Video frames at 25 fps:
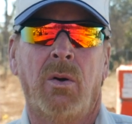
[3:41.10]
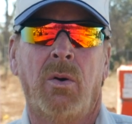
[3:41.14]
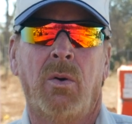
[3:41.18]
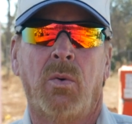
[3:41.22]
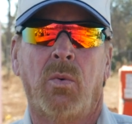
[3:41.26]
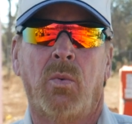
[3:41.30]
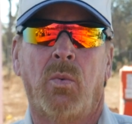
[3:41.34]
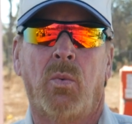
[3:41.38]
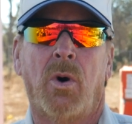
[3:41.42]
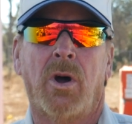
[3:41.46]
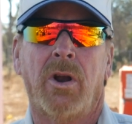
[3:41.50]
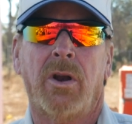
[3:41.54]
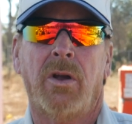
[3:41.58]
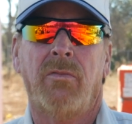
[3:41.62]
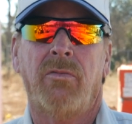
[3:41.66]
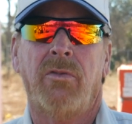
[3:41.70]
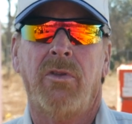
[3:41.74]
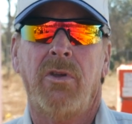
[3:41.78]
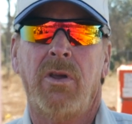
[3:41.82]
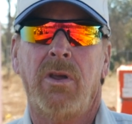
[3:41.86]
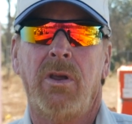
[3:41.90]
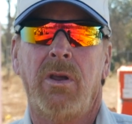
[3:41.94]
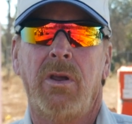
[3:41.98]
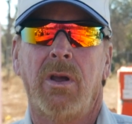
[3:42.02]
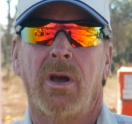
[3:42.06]
One of
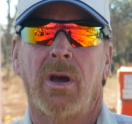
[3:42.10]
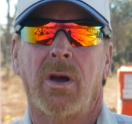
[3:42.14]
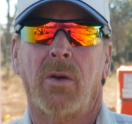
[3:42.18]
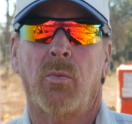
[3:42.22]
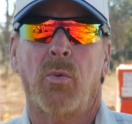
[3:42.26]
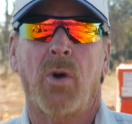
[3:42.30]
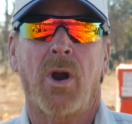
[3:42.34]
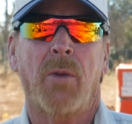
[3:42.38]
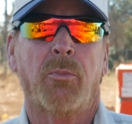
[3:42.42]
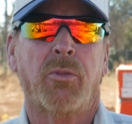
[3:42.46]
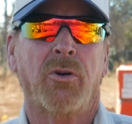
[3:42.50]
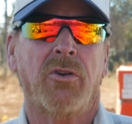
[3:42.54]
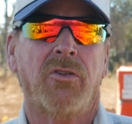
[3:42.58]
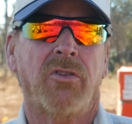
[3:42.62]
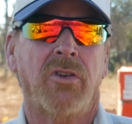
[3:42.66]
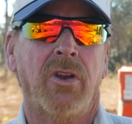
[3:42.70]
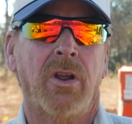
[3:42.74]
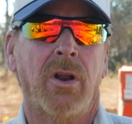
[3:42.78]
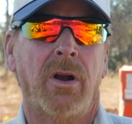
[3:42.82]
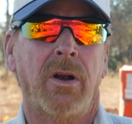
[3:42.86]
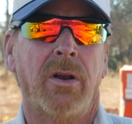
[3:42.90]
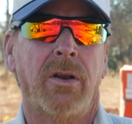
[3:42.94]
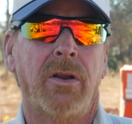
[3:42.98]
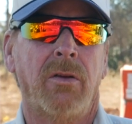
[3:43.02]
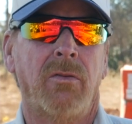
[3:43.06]
the
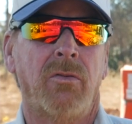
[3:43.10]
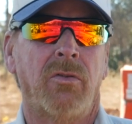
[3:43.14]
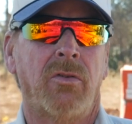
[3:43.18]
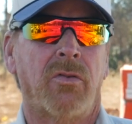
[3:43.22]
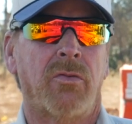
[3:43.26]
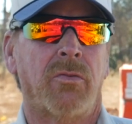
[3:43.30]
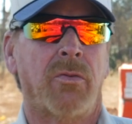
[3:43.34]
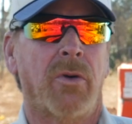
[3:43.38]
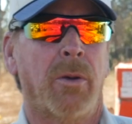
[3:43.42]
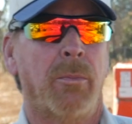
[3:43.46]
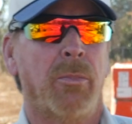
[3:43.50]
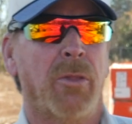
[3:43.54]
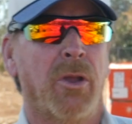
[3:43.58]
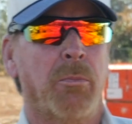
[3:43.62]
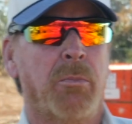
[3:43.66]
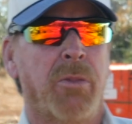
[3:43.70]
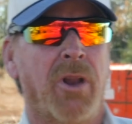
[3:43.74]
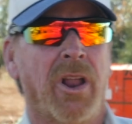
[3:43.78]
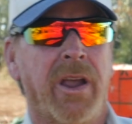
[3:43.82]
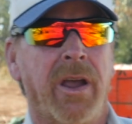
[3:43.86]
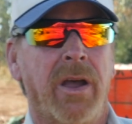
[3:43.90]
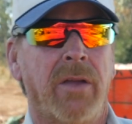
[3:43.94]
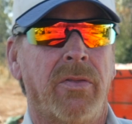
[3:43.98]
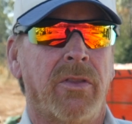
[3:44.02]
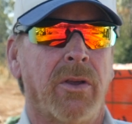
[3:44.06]
representatives from the
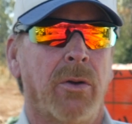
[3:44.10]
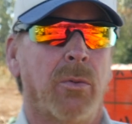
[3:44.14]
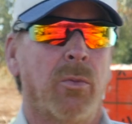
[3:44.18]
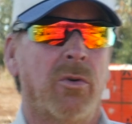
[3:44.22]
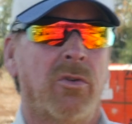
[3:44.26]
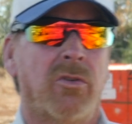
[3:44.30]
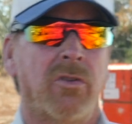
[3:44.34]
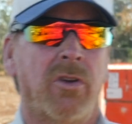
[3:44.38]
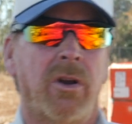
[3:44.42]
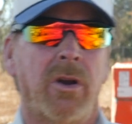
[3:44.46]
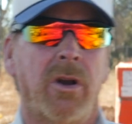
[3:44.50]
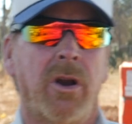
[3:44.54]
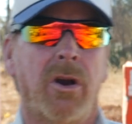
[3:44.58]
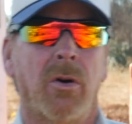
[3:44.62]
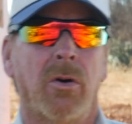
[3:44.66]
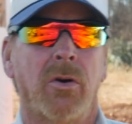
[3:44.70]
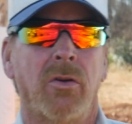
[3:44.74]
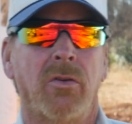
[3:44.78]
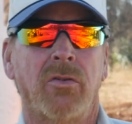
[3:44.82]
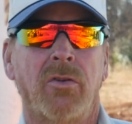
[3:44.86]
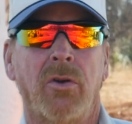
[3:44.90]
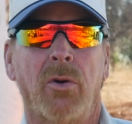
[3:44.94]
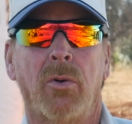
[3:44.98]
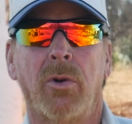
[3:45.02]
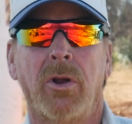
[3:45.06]
plant that was in
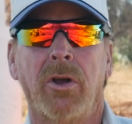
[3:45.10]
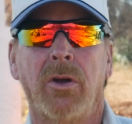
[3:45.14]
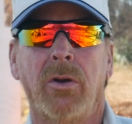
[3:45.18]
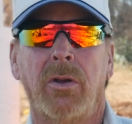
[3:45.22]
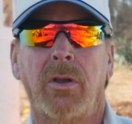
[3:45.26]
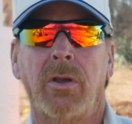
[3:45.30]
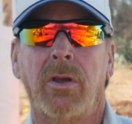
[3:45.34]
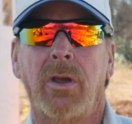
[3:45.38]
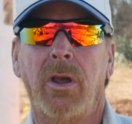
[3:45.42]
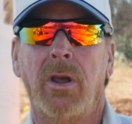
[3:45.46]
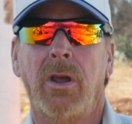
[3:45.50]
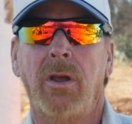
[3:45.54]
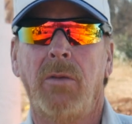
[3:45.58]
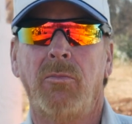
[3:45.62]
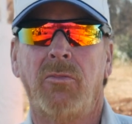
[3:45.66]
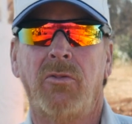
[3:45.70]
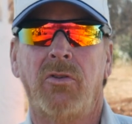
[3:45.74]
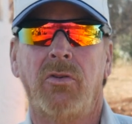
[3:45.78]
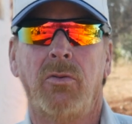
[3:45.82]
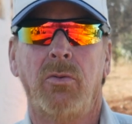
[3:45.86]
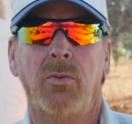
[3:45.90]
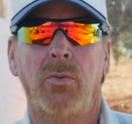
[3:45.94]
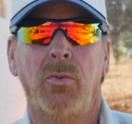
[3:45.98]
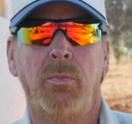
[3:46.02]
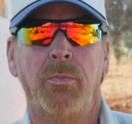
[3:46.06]
Arizona came
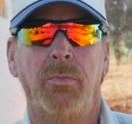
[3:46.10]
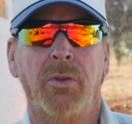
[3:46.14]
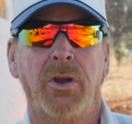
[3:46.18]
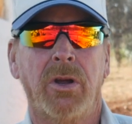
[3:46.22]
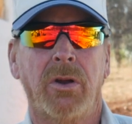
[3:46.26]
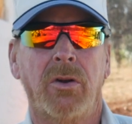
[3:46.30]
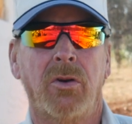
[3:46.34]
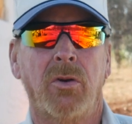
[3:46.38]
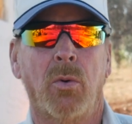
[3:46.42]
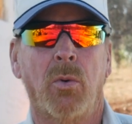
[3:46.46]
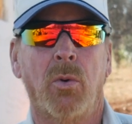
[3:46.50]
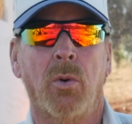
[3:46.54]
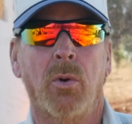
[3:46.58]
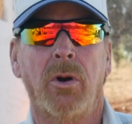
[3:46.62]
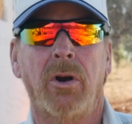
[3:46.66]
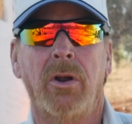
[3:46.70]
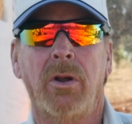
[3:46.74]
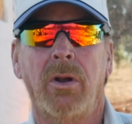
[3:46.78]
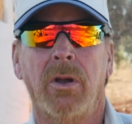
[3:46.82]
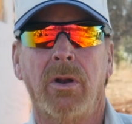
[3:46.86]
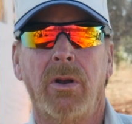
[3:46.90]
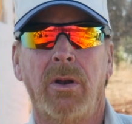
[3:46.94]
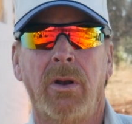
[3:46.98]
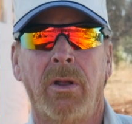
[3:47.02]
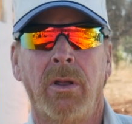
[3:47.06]
to Bend,
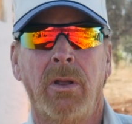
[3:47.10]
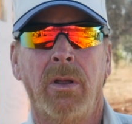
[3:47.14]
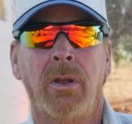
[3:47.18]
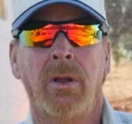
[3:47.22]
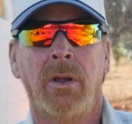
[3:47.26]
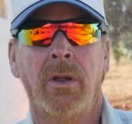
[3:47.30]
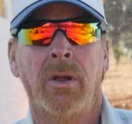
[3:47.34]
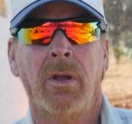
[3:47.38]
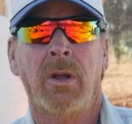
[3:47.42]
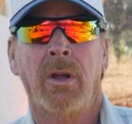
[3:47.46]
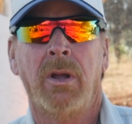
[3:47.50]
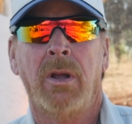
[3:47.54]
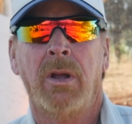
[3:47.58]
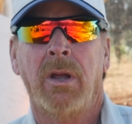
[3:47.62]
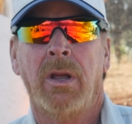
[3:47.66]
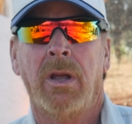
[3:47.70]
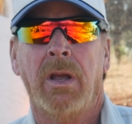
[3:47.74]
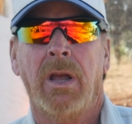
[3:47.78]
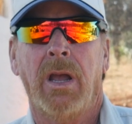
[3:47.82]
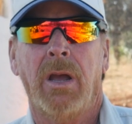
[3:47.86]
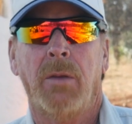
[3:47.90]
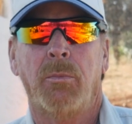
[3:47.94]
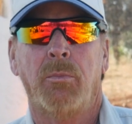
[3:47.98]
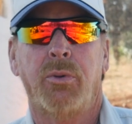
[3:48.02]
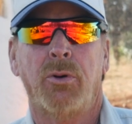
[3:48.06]
Oregon
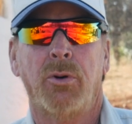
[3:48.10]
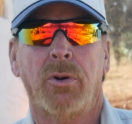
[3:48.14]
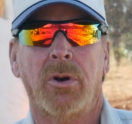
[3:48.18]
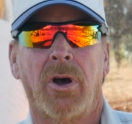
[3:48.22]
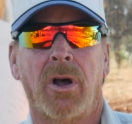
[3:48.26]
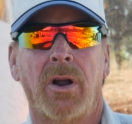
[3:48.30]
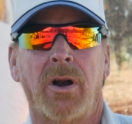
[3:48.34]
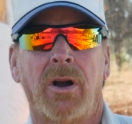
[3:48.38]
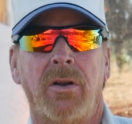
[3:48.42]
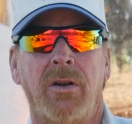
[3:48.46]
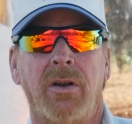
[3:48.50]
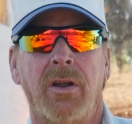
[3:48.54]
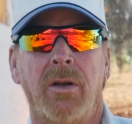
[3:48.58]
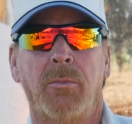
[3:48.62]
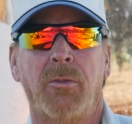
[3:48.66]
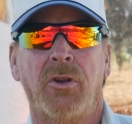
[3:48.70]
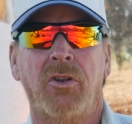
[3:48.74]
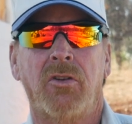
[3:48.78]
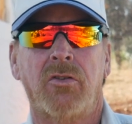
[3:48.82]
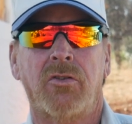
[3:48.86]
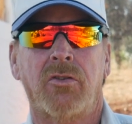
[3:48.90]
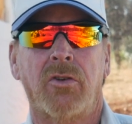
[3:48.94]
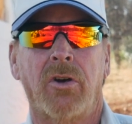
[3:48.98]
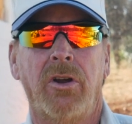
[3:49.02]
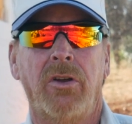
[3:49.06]
and put on a
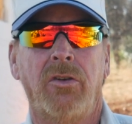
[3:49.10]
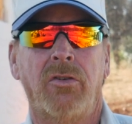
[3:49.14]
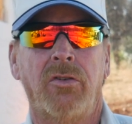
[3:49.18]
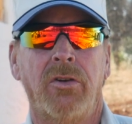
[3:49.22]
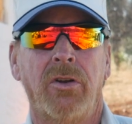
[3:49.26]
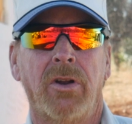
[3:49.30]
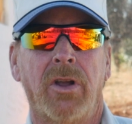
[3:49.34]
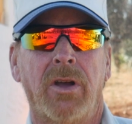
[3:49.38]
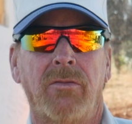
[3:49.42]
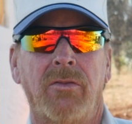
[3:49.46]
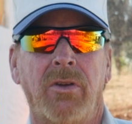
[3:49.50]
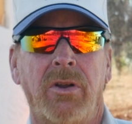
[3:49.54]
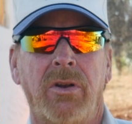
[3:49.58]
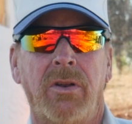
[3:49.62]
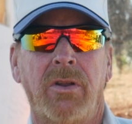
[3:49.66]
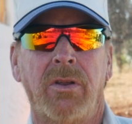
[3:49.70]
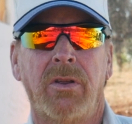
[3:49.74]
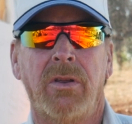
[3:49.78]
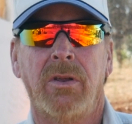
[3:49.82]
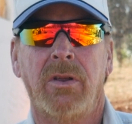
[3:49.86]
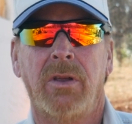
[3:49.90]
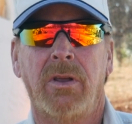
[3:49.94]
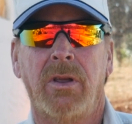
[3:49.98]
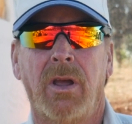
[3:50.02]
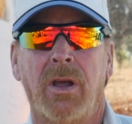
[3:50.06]
demonstration of it,
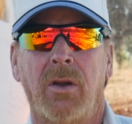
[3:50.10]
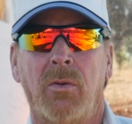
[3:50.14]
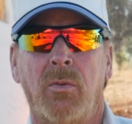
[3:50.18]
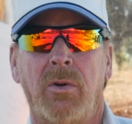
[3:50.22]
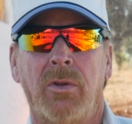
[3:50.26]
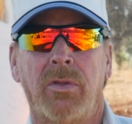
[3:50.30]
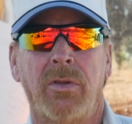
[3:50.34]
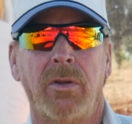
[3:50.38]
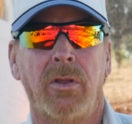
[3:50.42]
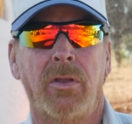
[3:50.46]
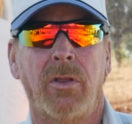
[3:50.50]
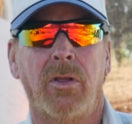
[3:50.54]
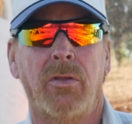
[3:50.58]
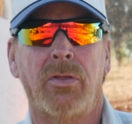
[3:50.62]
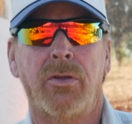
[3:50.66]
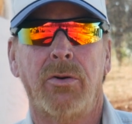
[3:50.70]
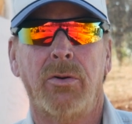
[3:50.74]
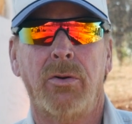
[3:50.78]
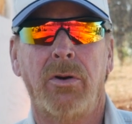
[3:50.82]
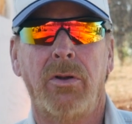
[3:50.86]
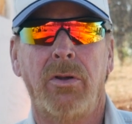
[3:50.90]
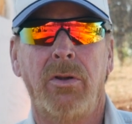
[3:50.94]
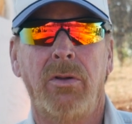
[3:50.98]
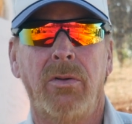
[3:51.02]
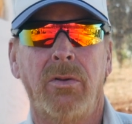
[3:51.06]
and within
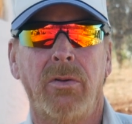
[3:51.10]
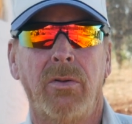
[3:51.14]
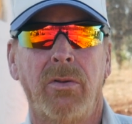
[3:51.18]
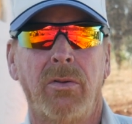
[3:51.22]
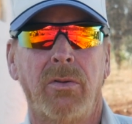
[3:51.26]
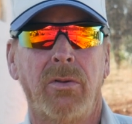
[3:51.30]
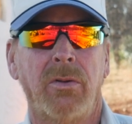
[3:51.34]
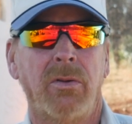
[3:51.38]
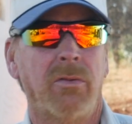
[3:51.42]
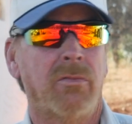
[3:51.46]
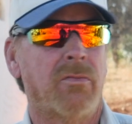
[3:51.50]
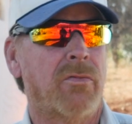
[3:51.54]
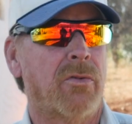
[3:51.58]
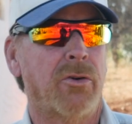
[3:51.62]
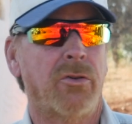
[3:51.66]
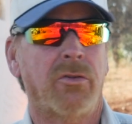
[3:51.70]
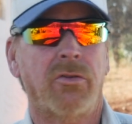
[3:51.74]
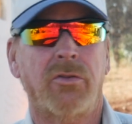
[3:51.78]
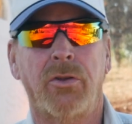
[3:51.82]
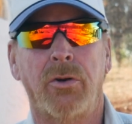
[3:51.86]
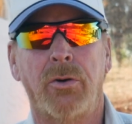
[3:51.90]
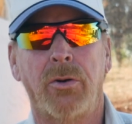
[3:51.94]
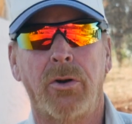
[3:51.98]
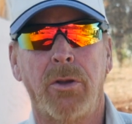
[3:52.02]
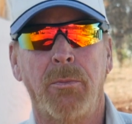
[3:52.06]
the first
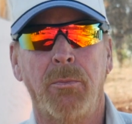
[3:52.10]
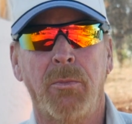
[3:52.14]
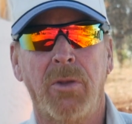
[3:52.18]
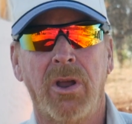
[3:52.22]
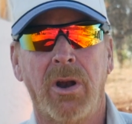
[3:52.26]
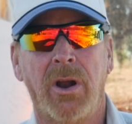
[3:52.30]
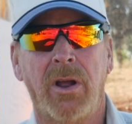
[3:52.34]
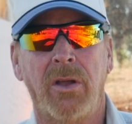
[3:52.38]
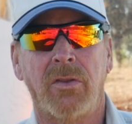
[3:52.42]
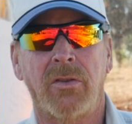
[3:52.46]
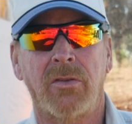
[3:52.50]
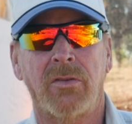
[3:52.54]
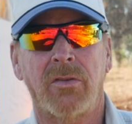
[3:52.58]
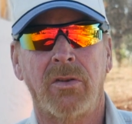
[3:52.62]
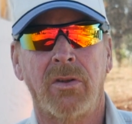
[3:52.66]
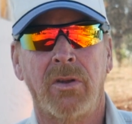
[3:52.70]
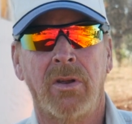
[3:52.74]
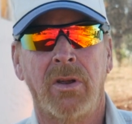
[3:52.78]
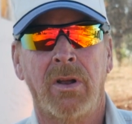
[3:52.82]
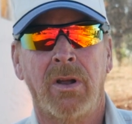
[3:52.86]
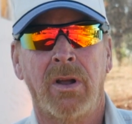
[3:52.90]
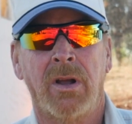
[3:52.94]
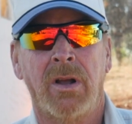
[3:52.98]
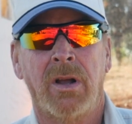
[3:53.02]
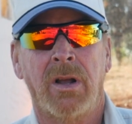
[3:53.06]
30 minutes
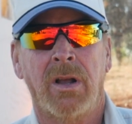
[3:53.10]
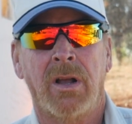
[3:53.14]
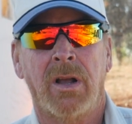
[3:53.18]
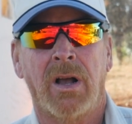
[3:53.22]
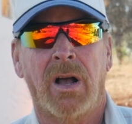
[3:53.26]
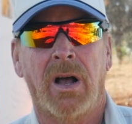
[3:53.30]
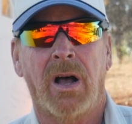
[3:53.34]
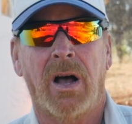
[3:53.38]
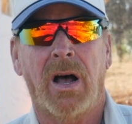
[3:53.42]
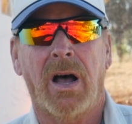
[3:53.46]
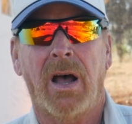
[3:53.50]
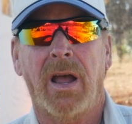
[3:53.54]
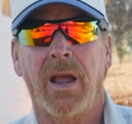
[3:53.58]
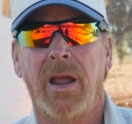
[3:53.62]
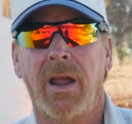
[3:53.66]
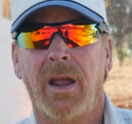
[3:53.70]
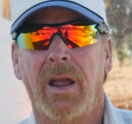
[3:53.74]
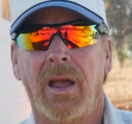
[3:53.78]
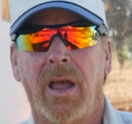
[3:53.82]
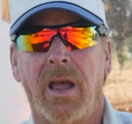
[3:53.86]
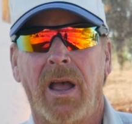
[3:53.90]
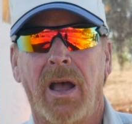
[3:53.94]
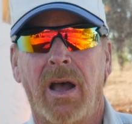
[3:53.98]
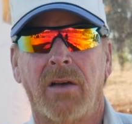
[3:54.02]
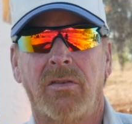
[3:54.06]
I
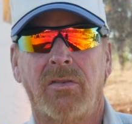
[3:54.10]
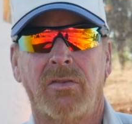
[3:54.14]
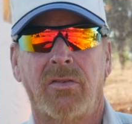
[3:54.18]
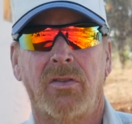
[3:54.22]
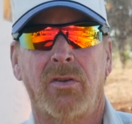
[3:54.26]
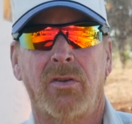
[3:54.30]
asked the